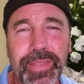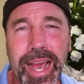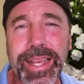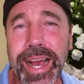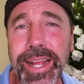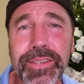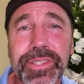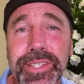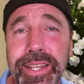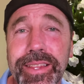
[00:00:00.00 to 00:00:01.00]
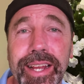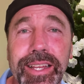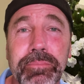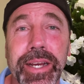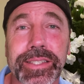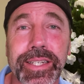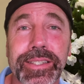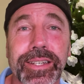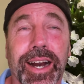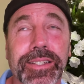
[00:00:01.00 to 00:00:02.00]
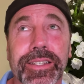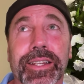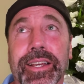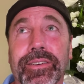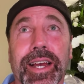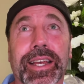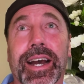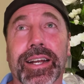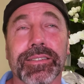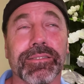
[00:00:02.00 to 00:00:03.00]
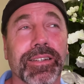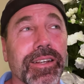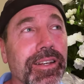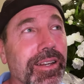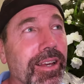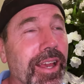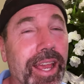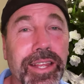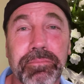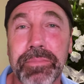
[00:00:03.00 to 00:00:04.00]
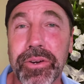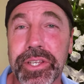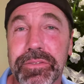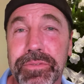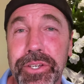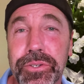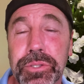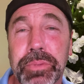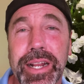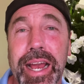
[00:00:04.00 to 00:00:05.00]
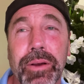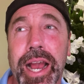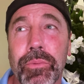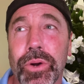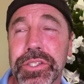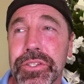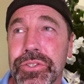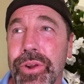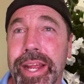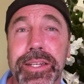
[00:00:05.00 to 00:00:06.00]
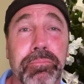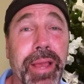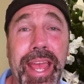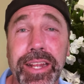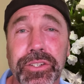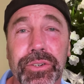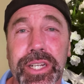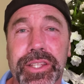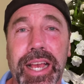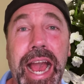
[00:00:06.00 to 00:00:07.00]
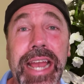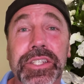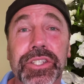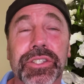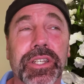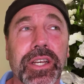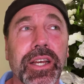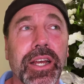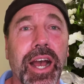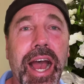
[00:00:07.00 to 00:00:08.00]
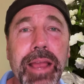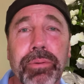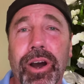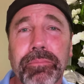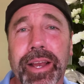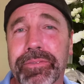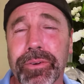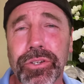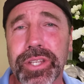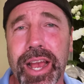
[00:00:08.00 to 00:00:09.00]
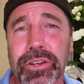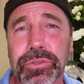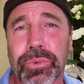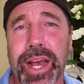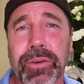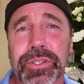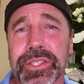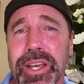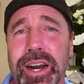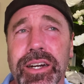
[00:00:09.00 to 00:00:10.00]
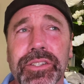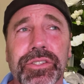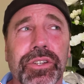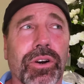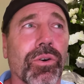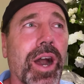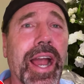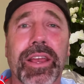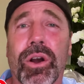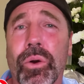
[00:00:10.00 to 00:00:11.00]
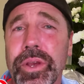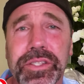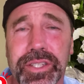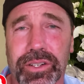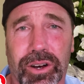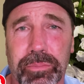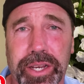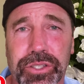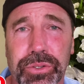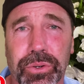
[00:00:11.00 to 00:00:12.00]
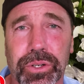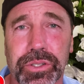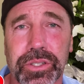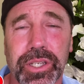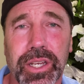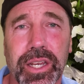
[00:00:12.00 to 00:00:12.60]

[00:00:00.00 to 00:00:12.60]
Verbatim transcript: I kind of said that in my TikToks, and here I got 8 million views, but I wasn't trying to pander or anything. I bought my first house when I was young, so I always did all my chores.